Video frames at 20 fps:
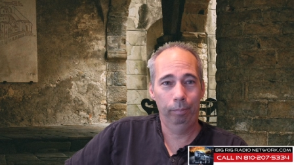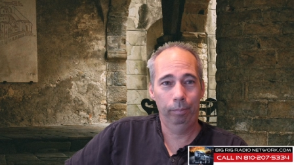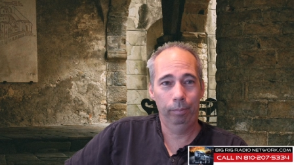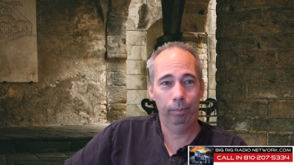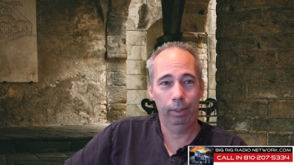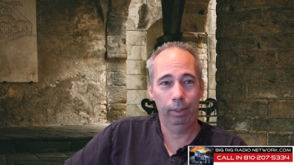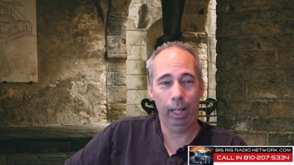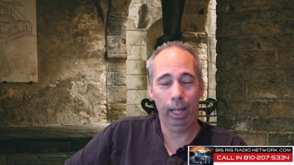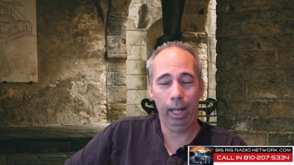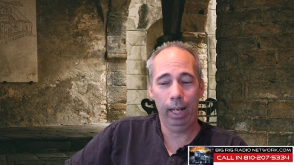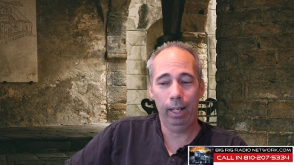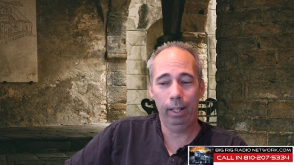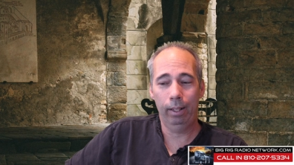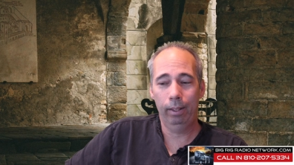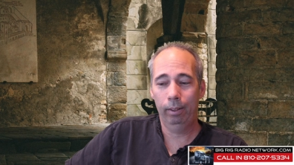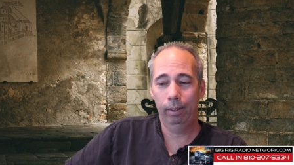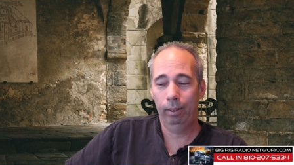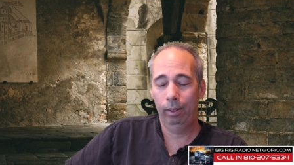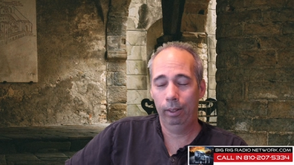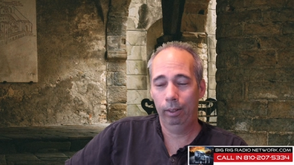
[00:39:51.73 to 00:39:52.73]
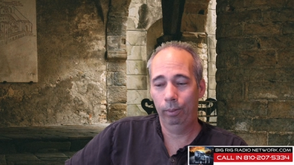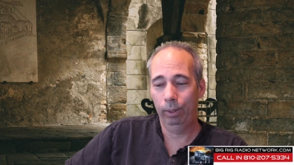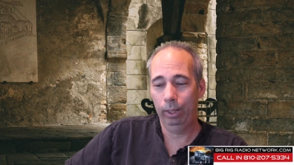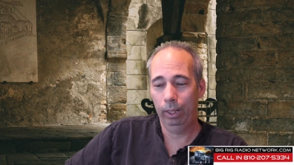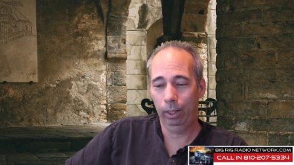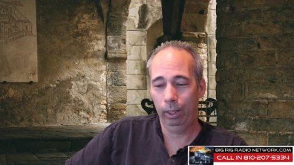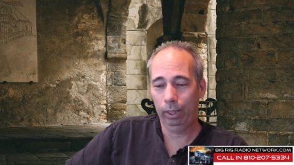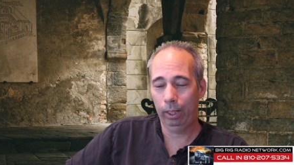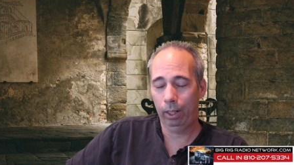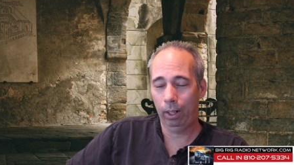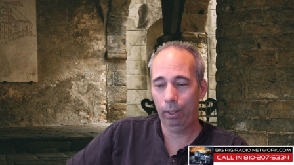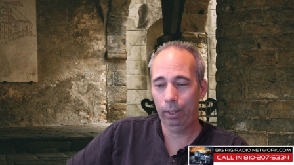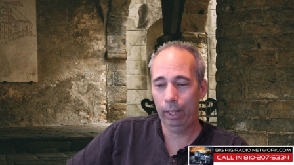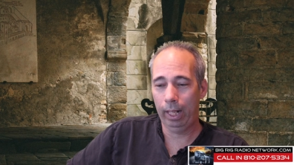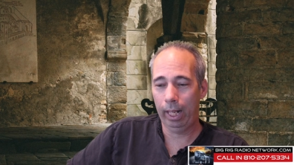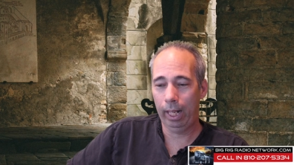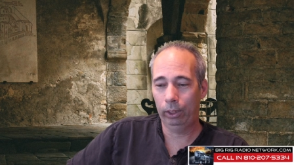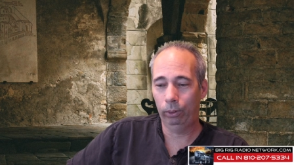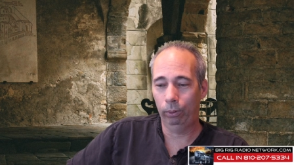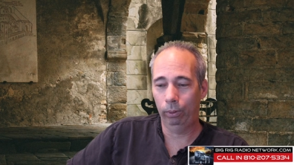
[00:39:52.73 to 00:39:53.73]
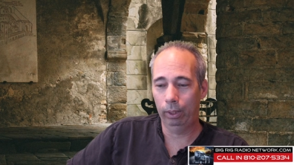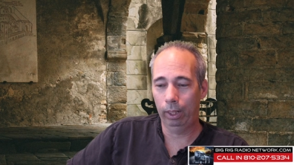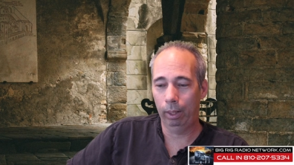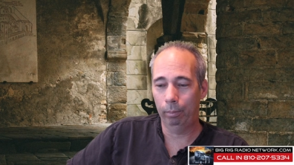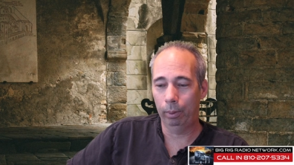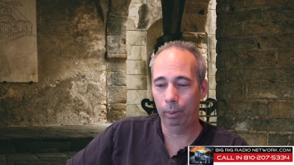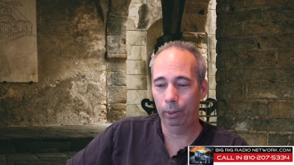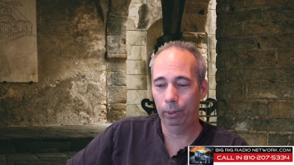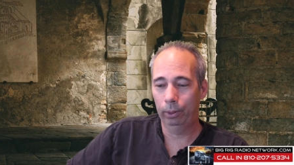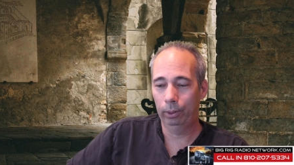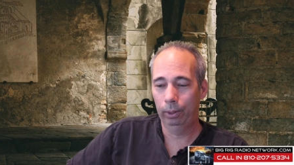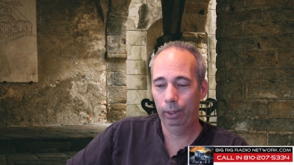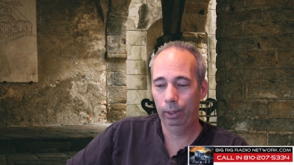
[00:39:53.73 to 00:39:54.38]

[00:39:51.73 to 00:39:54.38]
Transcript: and when you look at all the actual numbers